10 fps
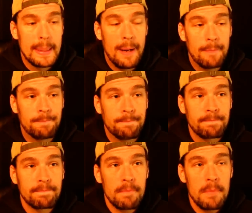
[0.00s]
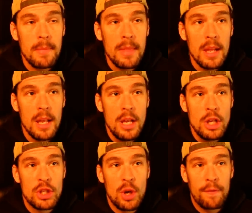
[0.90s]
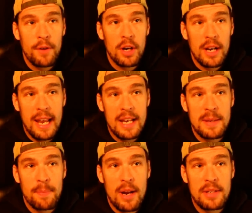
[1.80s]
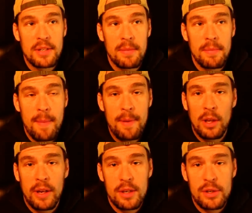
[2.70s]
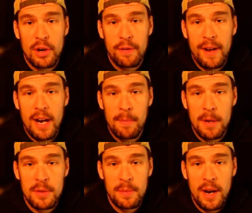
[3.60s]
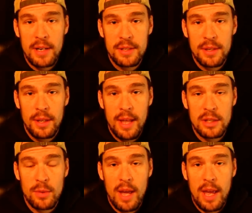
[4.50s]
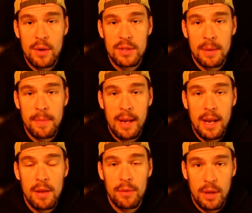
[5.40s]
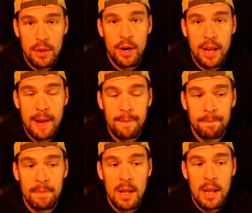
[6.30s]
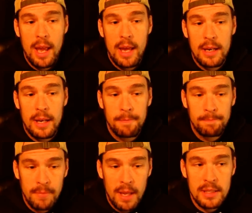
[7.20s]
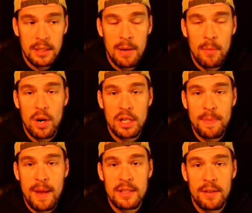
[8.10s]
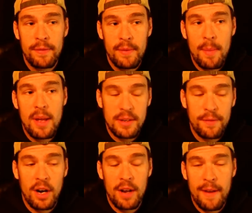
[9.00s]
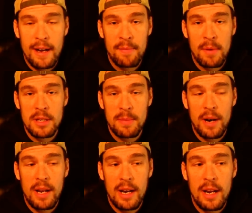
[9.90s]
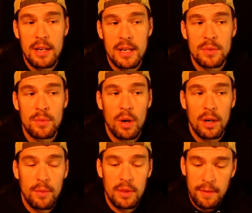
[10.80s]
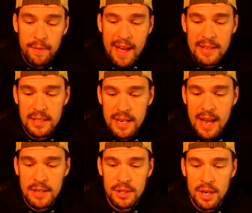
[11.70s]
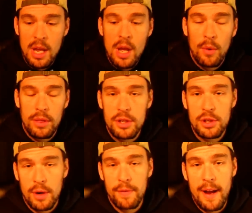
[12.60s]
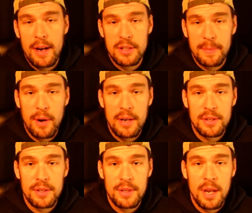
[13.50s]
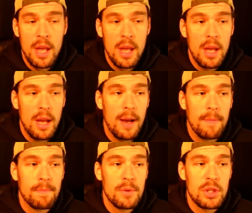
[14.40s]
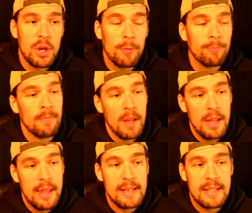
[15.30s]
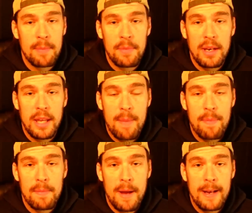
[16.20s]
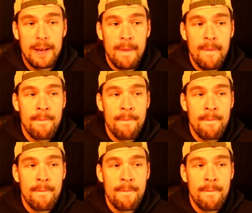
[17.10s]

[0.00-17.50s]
Um, so if you're going to get a suppressor, maybe look at the Surefire muzzle brakes. That's what I use on my uh, 338, and uh, it's a little more expensive, but it's a very effective muzzle brake, and it does work with the fast attach with the Surefire suppressors. Um, so that's something to keep in mind.